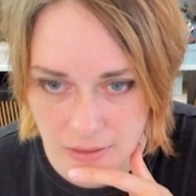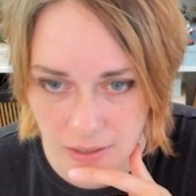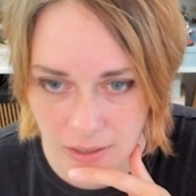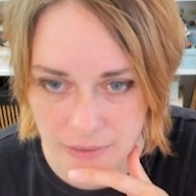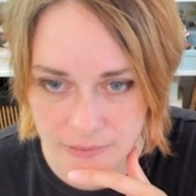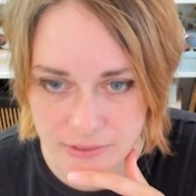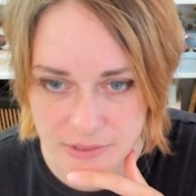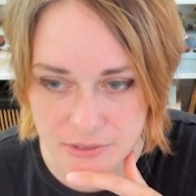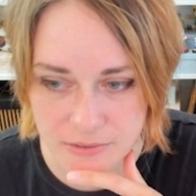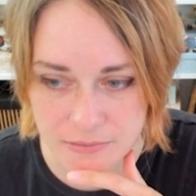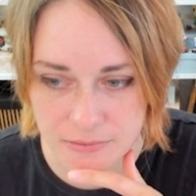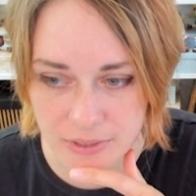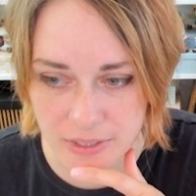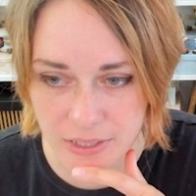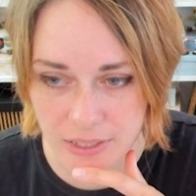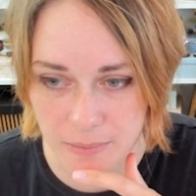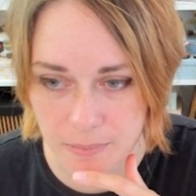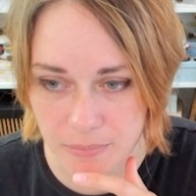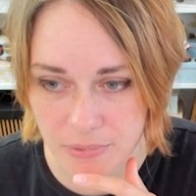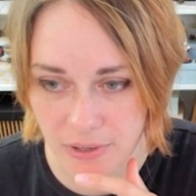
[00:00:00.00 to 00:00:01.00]
I was
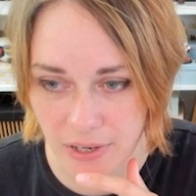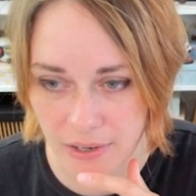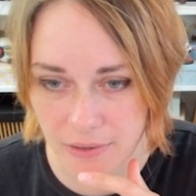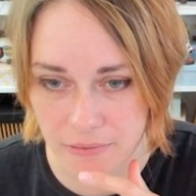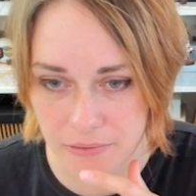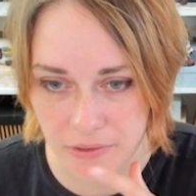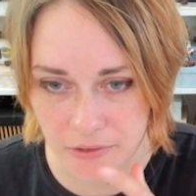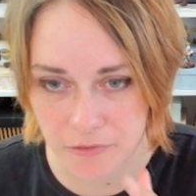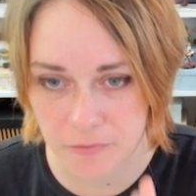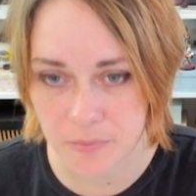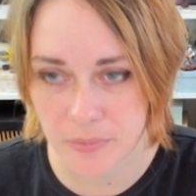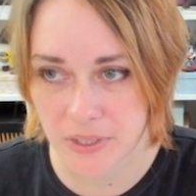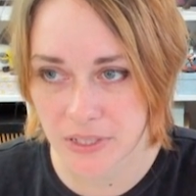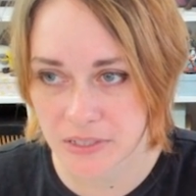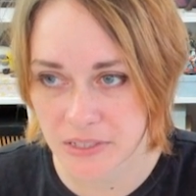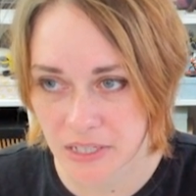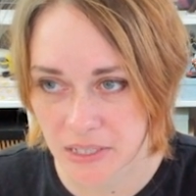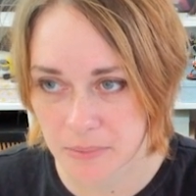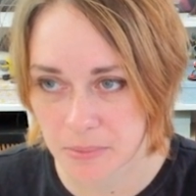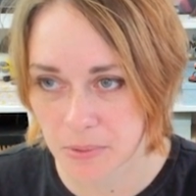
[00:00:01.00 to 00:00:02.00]
really proud of being
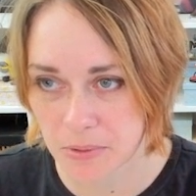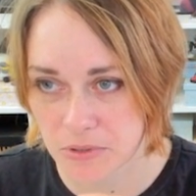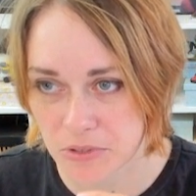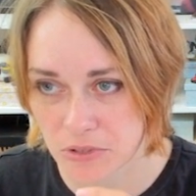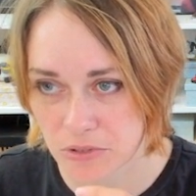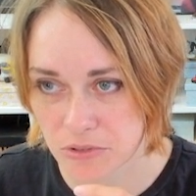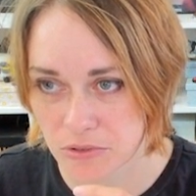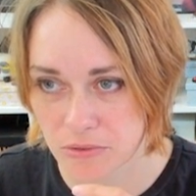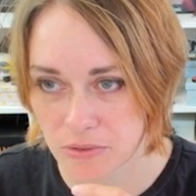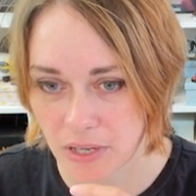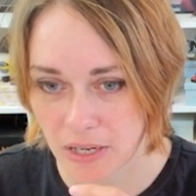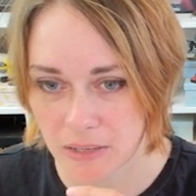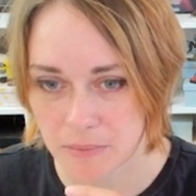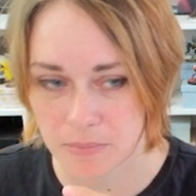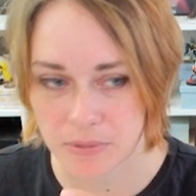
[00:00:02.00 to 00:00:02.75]
able to do that,